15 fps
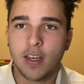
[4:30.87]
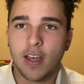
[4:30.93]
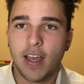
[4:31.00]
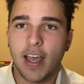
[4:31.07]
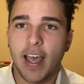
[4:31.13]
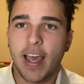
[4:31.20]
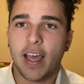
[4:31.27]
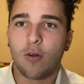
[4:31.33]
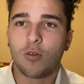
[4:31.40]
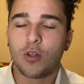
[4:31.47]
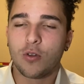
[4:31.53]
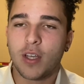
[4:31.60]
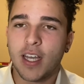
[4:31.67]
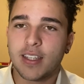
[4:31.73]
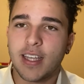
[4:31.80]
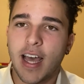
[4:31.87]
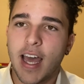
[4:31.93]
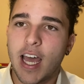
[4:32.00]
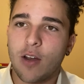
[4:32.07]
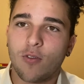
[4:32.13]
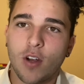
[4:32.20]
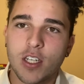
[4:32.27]
And when you get that
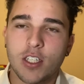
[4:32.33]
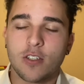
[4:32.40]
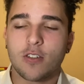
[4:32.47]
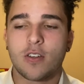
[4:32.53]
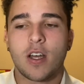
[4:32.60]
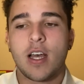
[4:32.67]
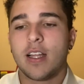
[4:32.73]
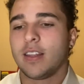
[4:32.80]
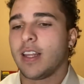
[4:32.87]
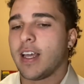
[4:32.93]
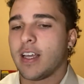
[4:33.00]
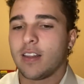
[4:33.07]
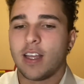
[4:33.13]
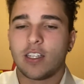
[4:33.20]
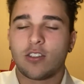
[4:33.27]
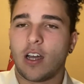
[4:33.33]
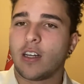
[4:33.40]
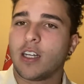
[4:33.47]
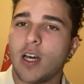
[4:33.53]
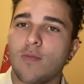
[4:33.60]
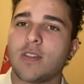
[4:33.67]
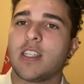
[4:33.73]
edge rusher, they try to
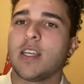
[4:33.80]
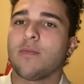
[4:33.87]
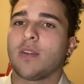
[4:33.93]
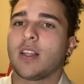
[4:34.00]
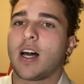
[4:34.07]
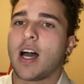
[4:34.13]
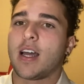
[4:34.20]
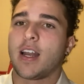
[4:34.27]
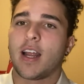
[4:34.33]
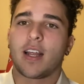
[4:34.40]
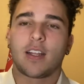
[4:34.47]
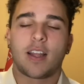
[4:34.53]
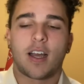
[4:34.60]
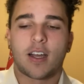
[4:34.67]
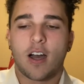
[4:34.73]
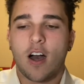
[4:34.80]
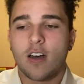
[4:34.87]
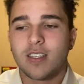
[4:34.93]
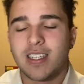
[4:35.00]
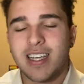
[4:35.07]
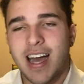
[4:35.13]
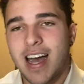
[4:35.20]
double team a lot. That
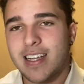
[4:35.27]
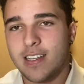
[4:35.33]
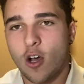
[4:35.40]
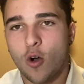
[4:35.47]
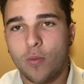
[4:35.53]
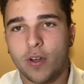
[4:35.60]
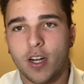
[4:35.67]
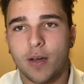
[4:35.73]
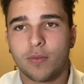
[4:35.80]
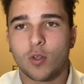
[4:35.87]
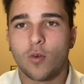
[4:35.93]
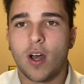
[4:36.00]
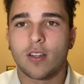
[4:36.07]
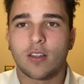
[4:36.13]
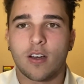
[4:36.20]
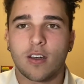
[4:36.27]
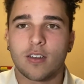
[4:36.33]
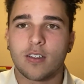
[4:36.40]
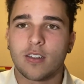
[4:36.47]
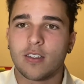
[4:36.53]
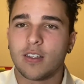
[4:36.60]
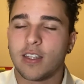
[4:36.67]
causes the guys to open up throughout the
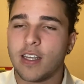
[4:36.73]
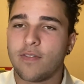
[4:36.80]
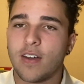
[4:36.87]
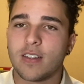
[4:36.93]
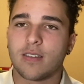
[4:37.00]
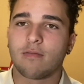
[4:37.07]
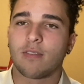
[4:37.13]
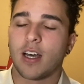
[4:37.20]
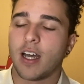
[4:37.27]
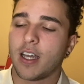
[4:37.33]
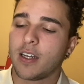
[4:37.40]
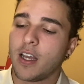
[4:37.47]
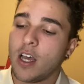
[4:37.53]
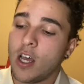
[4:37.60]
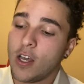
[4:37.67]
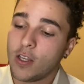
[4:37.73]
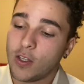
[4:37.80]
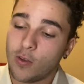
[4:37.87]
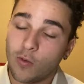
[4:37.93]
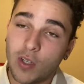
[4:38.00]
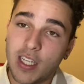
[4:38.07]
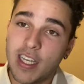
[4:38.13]
defensive line. You
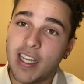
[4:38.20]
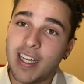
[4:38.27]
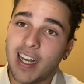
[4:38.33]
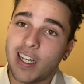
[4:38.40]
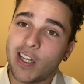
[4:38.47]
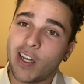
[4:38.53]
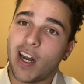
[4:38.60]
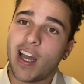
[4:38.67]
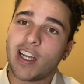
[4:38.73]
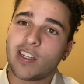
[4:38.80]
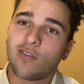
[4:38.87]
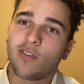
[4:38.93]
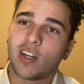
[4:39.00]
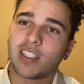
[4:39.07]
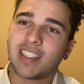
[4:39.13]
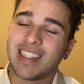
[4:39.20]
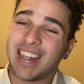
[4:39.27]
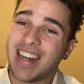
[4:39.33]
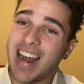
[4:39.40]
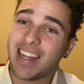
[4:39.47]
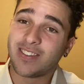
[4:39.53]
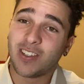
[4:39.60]
need a good edge rush to get
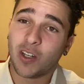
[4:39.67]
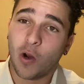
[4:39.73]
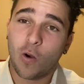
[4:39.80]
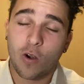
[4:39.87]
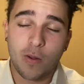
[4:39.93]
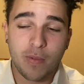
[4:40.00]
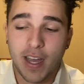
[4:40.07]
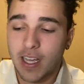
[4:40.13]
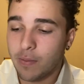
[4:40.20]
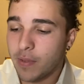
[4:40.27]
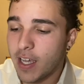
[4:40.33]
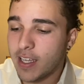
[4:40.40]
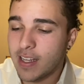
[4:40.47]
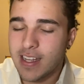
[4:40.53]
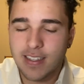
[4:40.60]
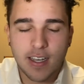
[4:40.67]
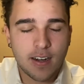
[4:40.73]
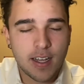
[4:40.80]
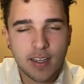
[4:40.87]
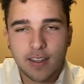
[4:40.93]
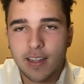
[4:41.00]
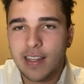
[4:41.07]
after the quarterback, man. That's how
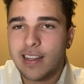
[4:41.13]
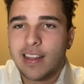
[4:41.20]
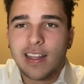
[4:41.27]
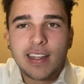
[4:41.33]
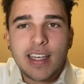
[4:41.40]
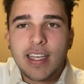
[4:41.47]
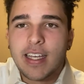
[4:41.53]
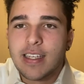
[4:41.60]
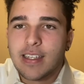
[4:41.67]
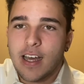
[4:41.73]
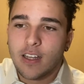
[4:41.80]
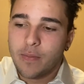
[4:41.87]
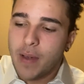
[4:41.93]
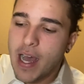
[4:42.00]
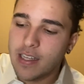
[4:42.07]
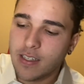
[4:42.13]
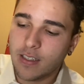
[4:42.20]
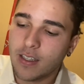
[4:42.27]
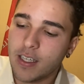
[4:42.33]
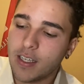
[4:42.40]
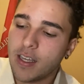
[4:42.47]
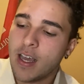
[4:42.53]
the league is now, the passing
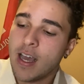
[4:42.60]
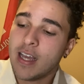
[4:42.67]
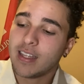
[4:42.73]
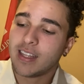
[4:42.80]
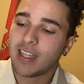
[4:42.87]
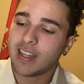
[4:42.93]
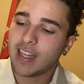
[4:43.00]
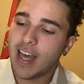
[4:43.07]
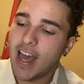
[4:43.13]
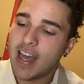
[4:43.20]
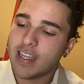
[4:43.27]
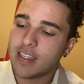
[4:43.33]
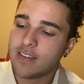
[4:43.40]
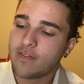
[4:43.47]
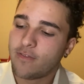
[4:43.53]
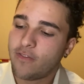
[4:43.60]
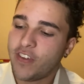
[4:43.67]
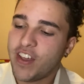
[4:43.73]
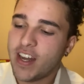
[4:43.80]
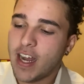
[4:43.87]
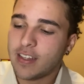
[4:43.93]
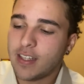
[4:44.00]
league. The last
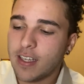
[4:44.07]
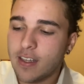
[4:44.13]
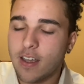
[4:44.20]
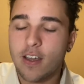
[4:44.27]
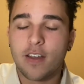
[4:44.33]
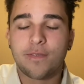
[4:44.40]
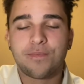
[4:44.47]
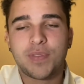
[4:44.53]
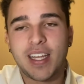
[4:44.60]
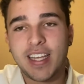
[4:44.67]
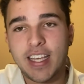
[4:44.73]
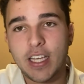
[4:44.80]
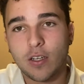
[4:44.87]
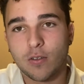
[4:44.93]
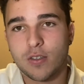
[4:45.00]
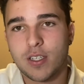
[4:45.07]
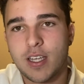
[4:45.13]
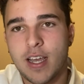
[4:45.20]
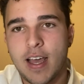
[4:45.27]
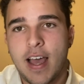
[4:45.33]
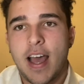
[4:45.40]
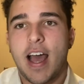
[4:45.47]
fit, I think, good, Eagles.
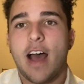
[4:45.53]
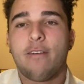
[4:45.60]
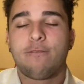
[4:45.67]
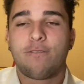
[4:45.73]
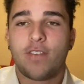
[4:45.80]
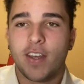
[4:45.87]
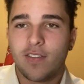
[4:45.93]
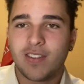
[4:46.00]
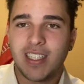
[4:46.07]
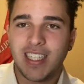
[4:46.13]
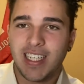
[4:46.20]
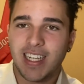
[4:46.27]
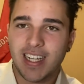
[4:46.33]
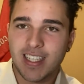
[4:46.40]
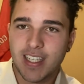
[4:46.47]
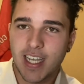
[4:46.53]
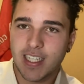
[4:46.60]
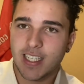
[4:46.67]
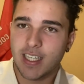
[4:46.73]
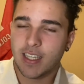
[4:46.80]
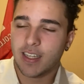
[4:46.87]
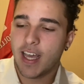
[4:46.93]
At 15 and
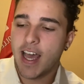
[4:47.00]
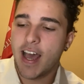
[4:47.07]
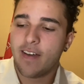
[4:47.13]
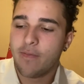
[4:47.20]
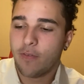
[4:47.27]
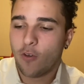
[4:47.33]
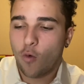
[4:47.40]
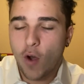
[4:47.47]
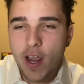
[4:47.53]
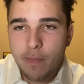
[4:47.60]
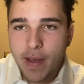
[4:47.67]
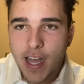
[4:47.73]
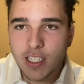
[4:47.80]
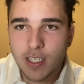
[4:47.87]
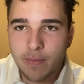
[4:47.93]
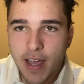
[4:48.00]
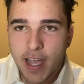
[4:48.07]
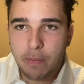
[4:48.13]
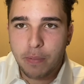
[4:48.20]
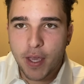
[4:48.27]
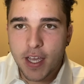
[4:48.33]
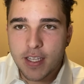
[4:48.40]
16, they have great back-to-back
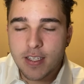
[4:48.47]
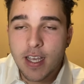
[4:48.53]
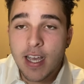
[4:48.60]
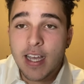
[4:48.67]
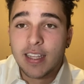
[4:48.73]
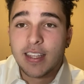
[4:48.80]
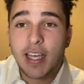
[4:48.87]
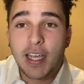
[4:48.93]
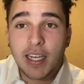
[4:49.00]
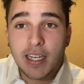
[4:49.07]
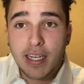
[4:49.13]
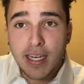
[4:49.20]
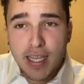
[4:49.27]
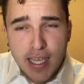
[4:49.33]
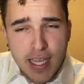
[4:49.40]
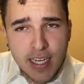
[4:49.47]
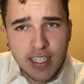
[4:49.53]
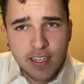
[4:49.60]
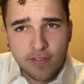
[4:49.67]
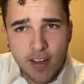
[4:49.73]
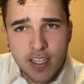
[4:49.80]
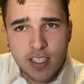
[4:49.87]
picks. They need
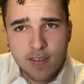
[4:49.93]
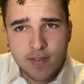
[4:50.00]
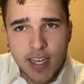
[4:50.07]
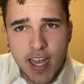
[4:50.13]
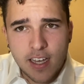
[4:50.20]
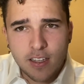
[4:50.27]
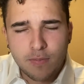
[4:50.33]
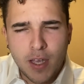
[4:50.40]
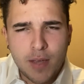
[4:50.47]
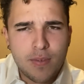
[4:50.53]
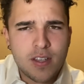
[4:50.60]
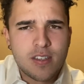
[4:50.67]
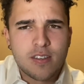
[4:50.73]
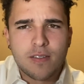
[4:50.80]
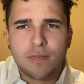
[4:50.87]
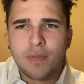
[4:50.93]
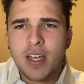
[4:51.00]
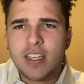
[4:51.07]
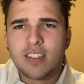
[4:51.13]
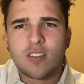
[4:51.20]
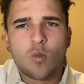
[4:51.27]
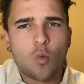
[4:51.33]
defensive talent, maybe some
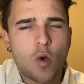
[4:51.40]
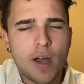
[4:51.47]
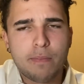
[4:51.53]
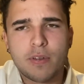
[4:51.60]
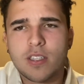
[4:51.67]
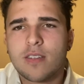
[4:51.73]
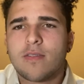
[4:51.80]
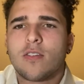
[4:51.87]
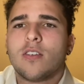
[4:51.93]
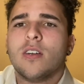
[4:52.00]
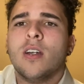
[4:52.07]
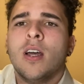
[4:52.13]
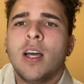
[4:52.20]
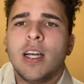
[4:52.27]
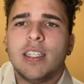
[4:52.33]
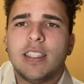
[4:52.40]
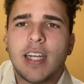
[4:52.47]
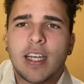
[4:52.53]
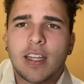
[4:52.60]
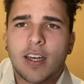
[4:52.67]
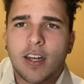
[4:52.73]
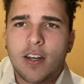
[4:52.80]
weapons for
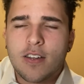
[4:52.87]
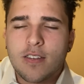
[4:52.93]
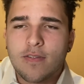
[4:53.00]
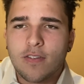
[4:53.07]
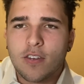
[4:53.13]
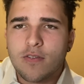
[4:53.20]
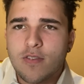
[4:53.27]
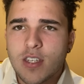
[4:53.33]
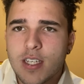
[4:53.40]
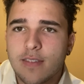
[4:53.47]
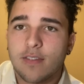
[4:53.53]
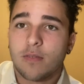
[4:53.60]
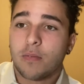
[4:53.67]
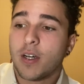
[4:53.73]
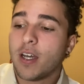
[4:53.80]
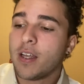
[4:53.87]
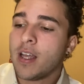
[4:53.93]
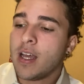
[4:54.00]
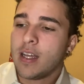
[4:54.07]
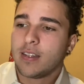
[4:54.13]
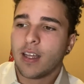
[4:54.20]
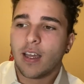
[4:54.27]
Jalen Hurts for receiver, but
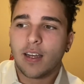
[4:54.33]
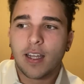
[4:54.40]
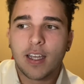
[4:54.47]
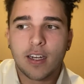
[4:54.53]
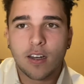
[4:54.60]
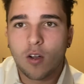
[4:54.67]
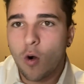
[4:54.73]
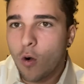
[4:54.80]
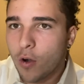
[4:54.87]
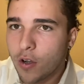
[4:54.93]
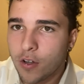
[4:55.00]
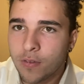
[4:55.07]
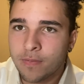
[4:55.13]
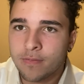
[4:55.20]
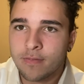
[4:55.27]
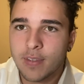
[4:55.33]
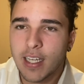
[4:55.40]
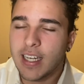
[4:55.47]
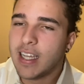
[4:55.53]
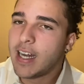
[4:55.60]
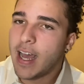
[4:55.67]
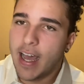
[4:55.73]
they need a corner. They
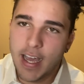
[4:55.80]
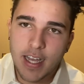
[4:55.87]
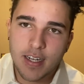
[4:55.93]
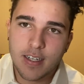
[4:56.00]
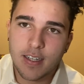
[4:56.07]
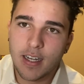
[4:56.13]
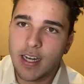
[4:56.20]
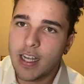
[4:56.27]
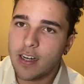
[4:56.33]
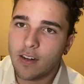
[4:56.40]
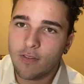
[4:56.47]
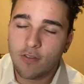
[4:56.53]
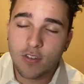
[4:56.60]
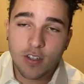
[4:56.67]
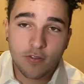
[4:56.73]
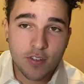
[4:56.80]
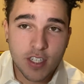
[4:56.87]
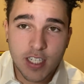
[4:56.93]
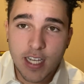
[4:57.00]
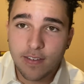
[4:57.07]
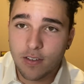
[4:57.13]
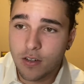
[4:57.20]
need an edge. They need a
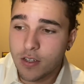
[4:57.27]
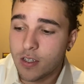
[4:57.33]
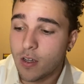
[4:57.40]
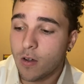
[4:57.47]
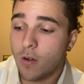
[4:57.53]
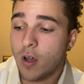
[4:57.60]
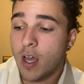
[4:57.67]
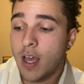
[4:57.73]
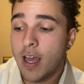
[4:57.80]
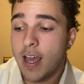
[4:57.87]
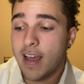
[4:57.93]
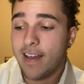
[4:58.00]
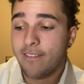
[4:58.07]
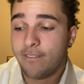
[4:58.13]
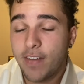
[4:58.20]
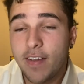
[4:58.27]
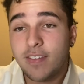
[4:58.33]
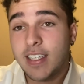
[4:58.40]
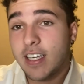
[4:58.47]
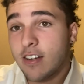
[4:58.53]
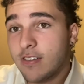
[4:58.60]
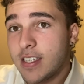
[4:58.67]
receiver. So
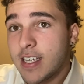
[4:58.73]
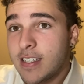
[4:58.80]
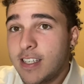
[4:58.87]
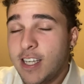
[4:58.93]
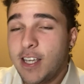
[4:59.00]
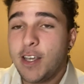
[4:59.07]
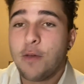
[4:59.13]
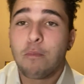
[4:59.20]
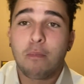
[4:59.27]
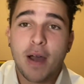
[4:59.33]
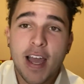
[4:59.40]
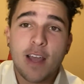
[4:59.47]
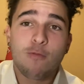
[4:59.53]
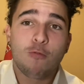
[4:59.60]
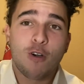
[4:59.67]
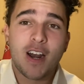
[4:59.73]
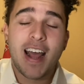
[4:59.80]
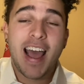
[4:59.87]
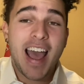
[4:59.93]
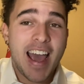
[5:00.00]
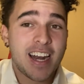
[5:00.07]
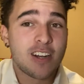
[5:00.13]
15 or 16, you might want to
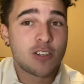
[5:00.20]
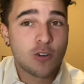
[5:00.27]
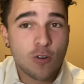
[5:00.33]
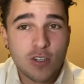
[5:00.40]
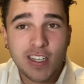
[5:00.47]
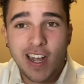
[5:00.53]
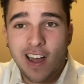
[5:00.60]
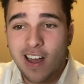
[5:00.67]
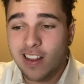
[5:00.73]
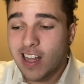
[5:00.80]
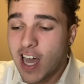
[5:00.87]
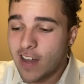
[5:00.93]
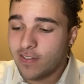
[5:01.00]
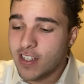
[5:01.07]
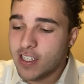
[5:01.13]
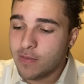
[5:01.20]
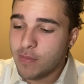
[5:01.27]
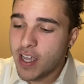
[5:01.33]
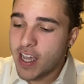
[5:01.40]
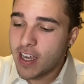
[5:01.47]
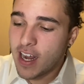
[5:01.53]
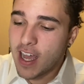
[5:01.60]
add a George Karlaftis,
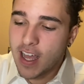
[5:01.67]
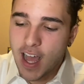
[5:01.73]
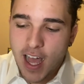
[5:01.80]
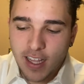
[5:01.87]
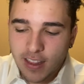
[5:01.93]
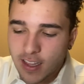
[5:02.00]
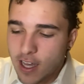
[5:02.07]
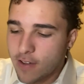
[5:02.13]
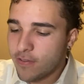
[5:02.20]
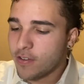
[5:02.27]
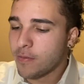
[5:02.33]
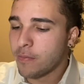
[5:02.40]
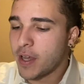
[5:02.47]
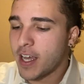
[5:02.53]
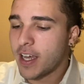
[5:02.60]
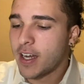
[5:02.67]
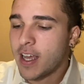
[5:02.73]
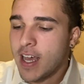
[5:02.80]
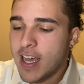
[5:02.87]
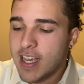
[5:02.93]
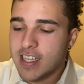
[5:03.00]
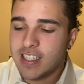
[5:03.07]
man. I love him, man.
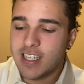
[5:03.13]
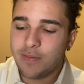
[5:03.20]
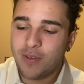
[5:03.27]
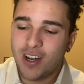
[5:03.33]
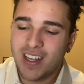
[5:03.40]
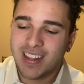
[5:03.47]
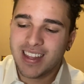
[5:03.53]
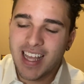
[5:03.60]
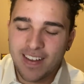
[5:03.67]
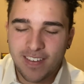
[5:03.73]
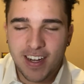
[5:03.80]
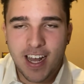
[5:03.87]
He's number 11